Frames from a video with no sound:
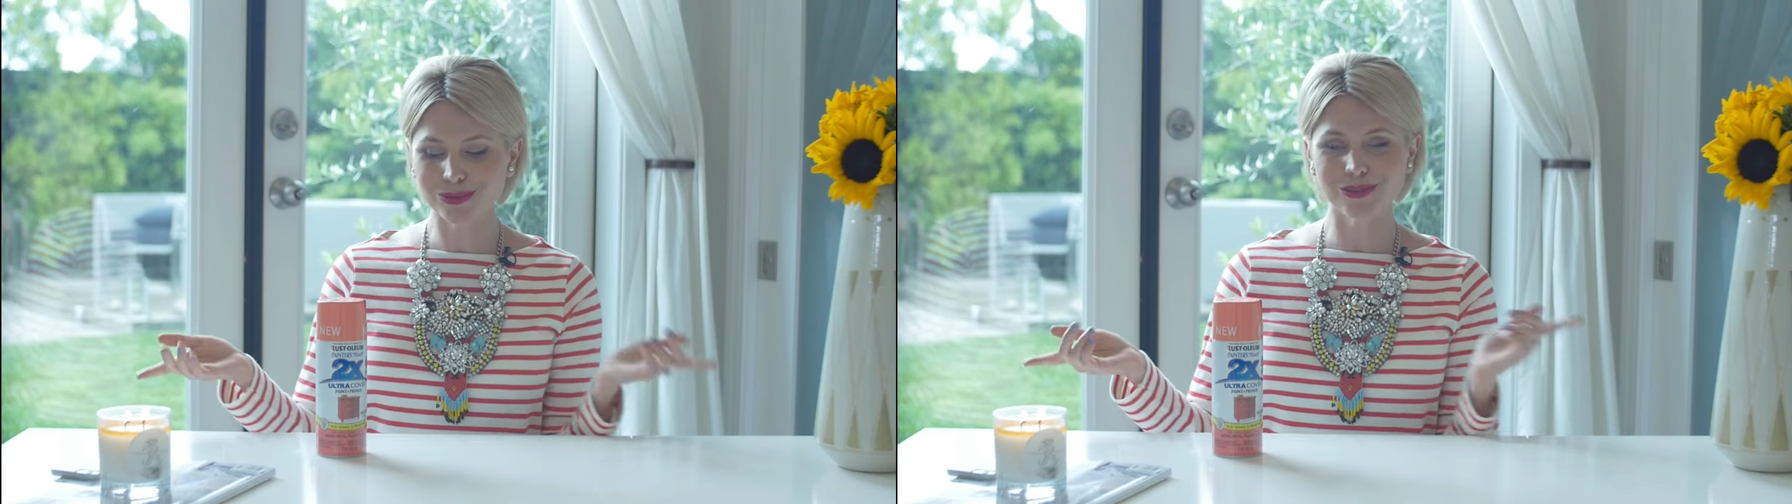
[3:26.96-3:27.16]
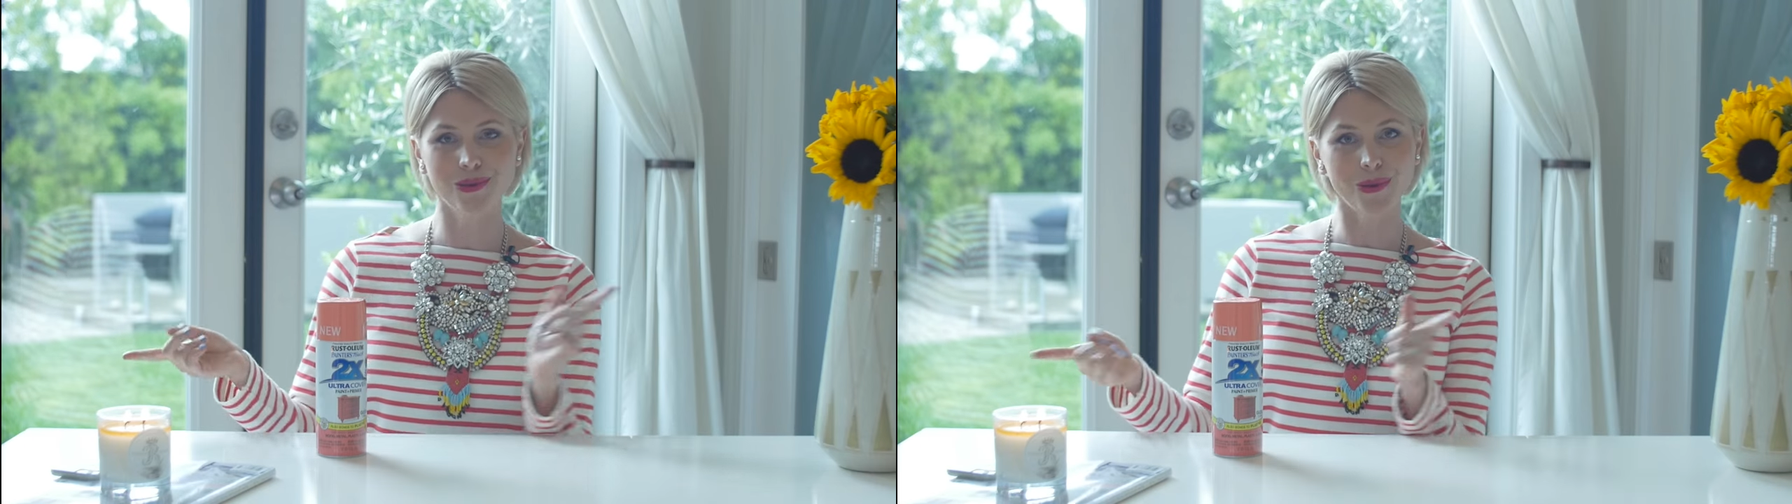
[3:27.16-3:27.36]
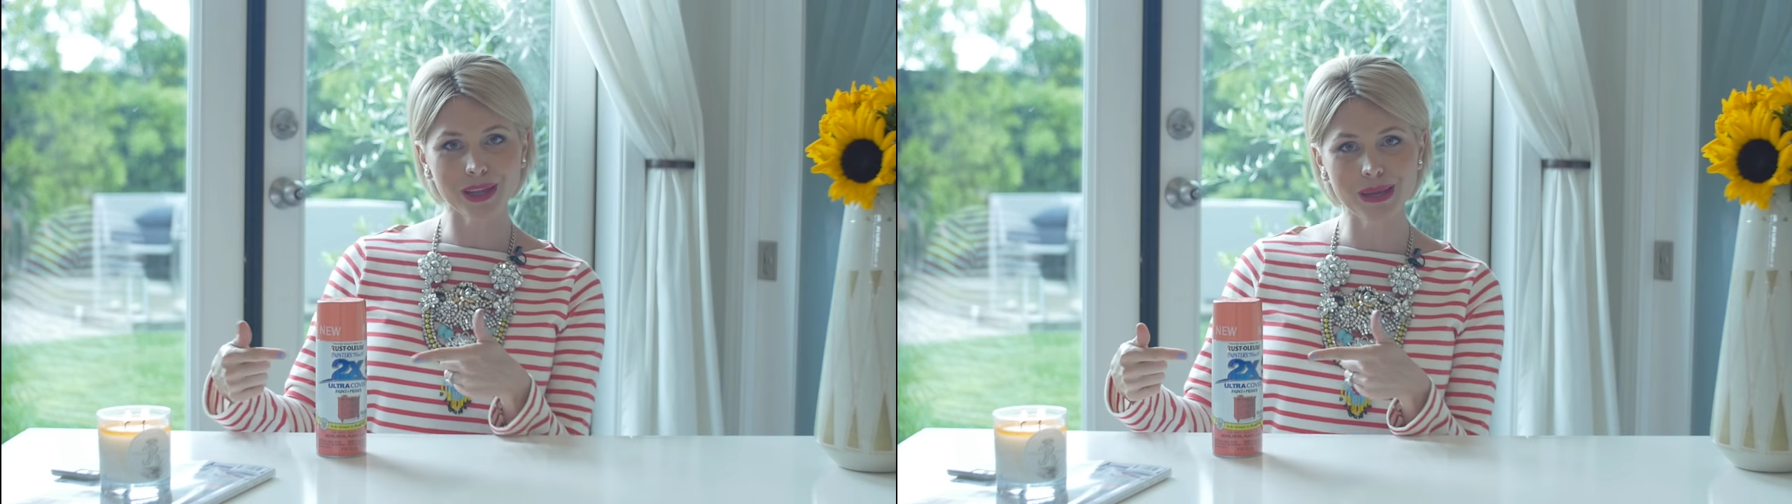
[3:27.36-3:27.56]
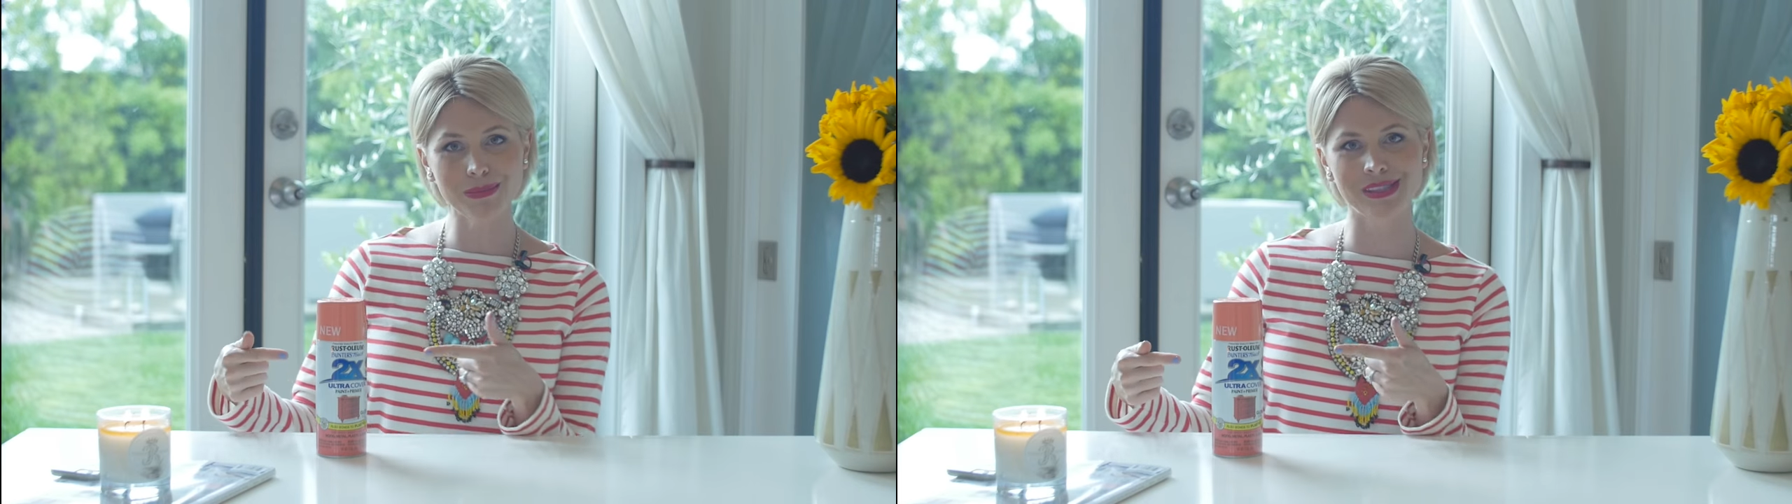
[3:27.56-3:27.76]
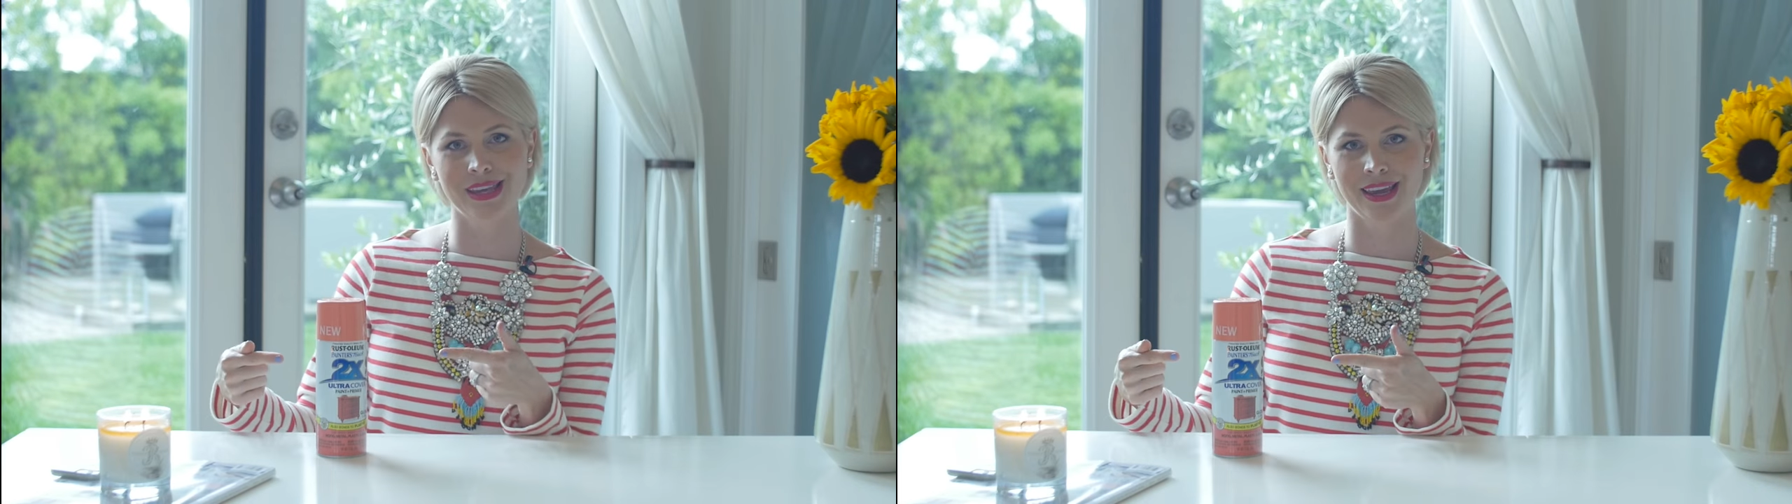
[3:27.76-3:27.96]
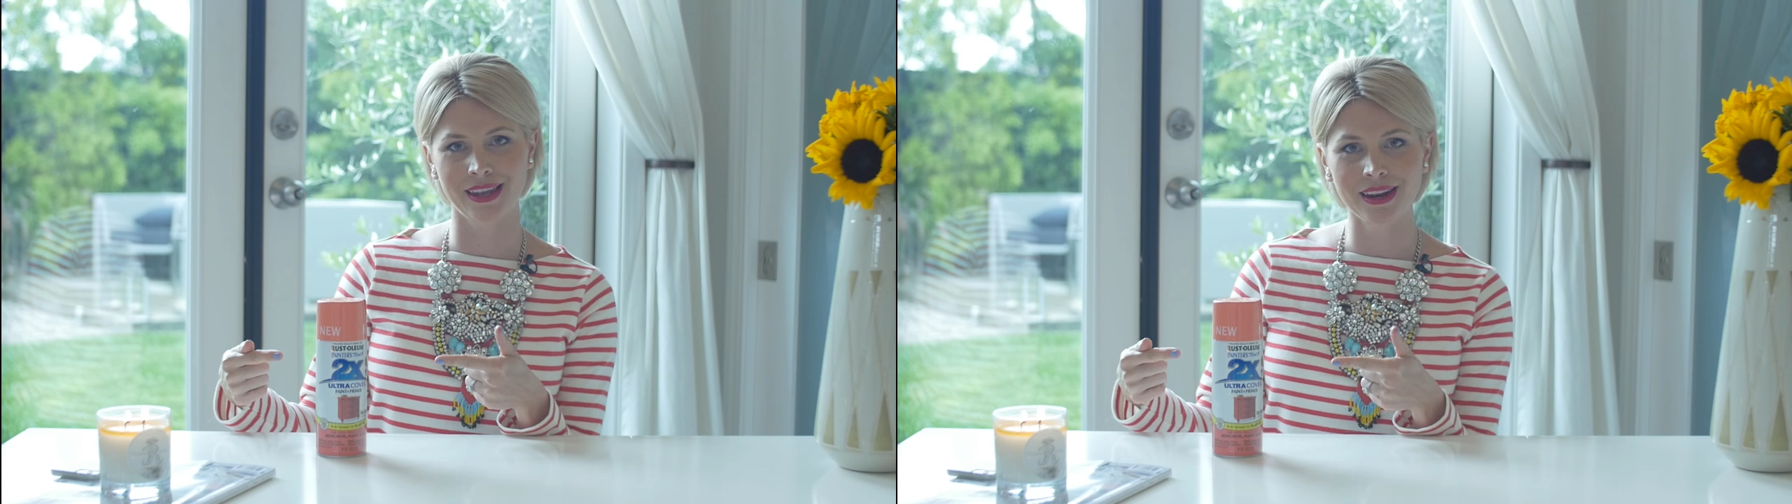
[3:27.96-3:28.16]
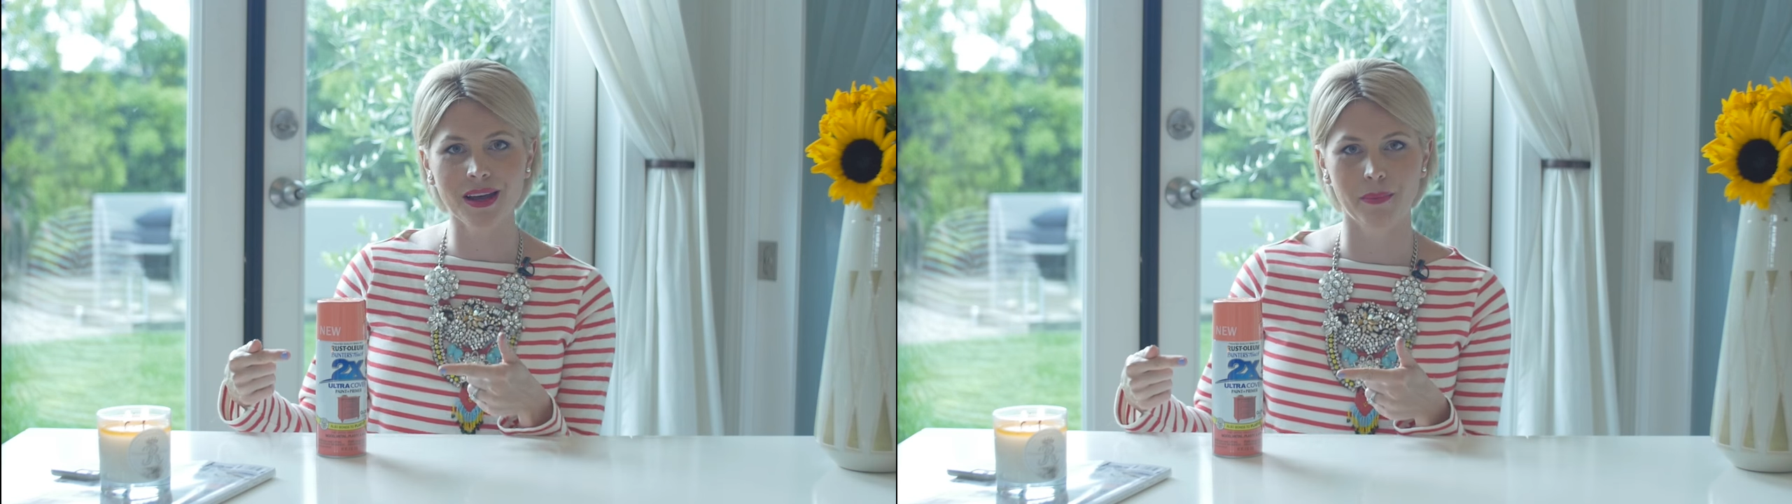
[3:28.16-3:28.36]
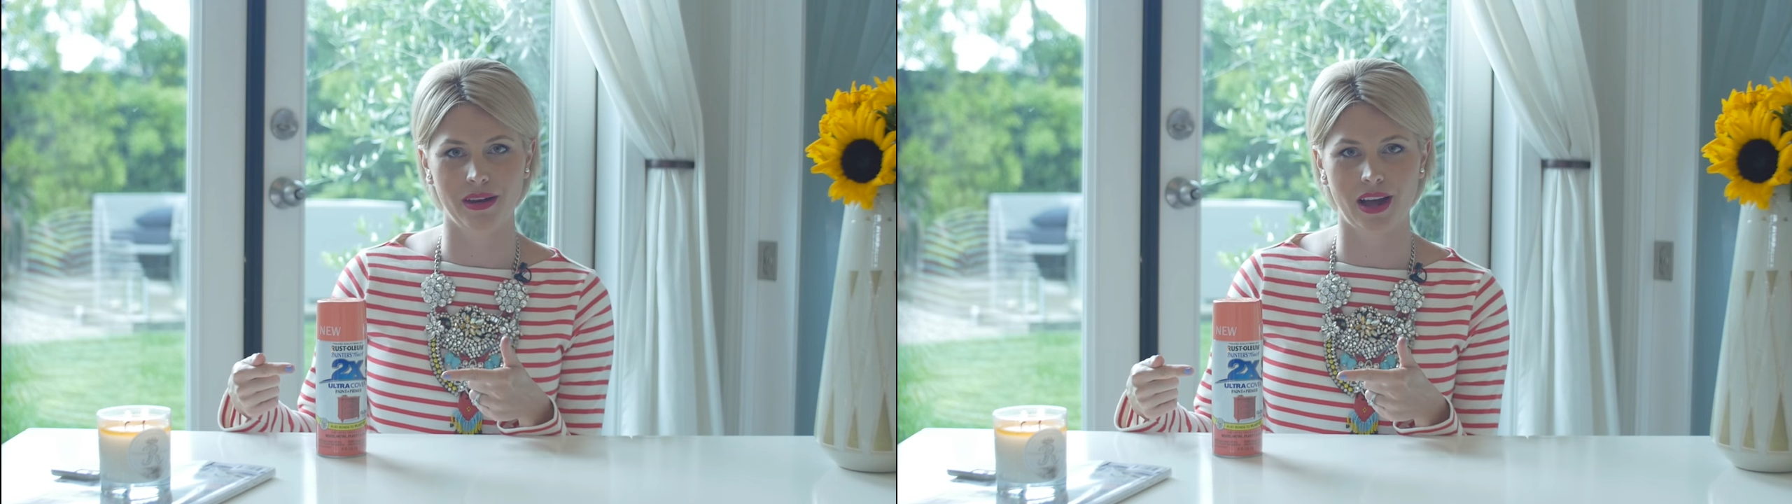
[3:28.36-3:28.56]
Rust-Oleum is kicking it
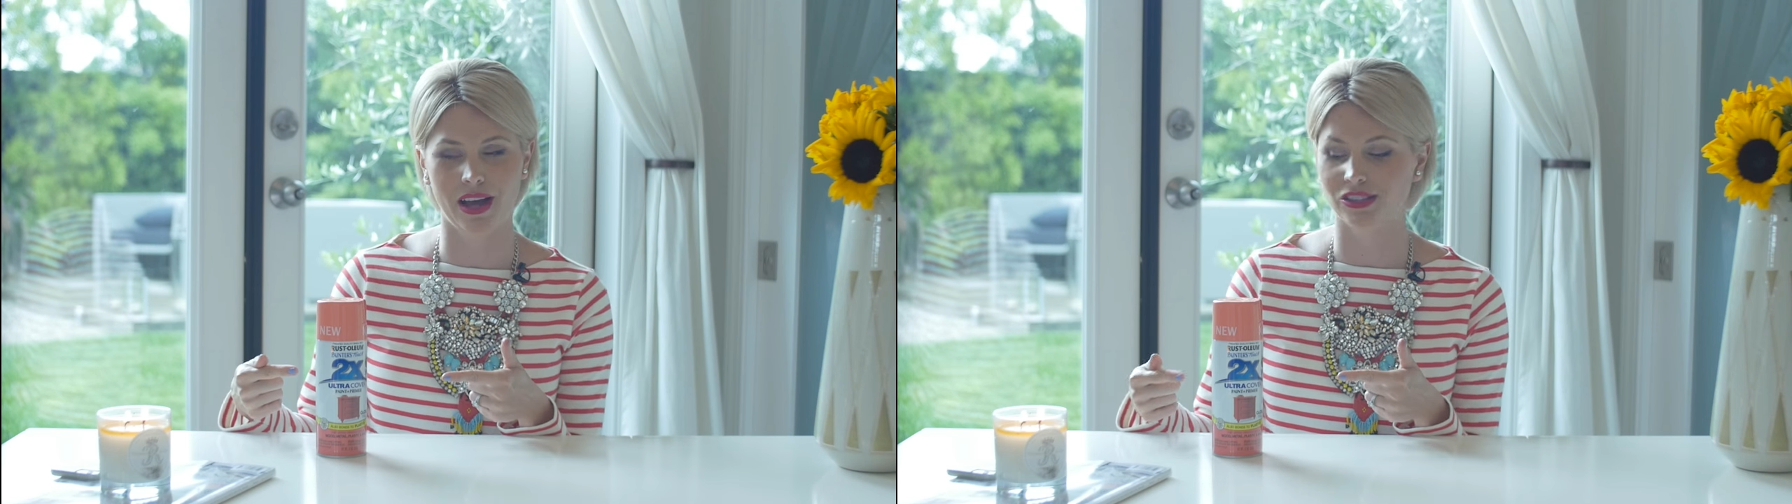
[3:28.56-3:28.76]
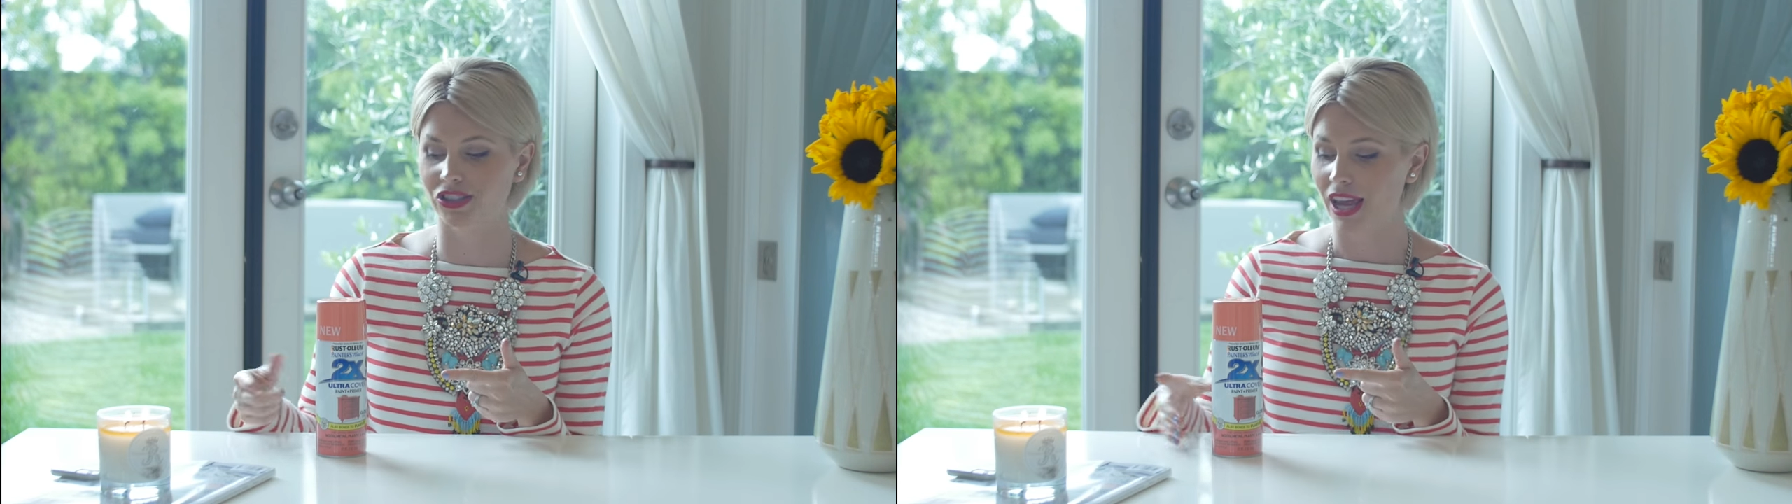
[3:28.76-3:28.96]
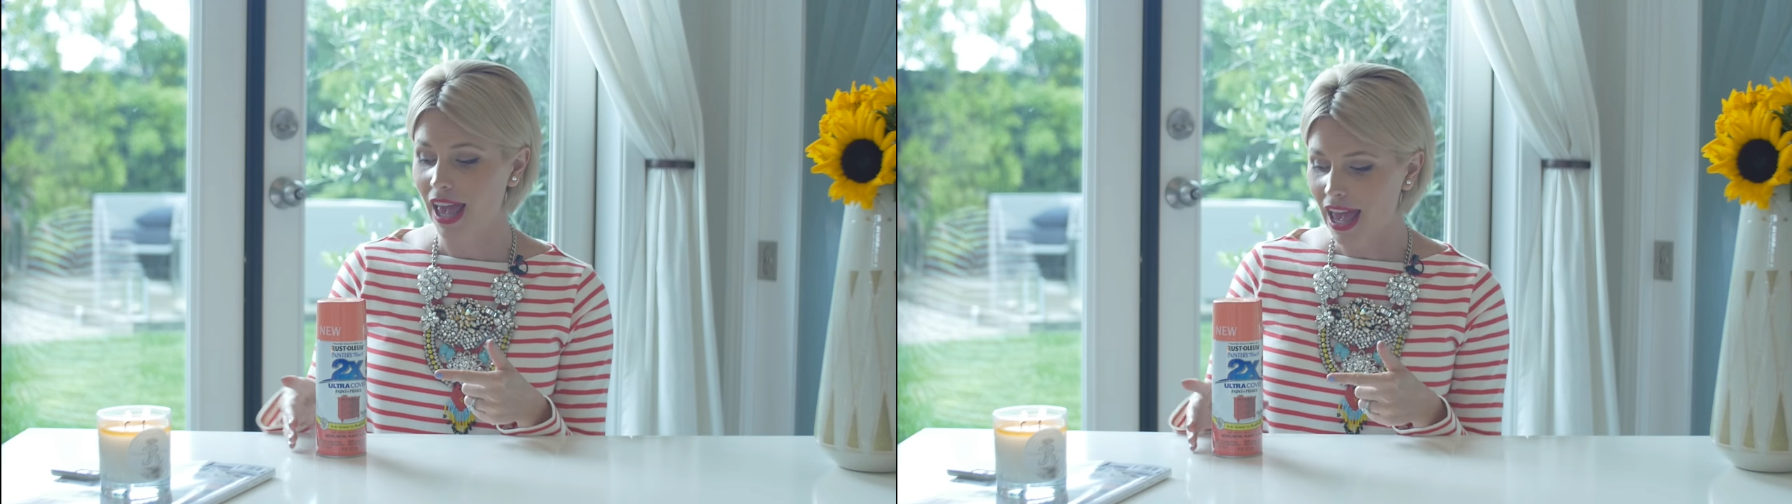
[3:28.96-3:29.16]
up a notch,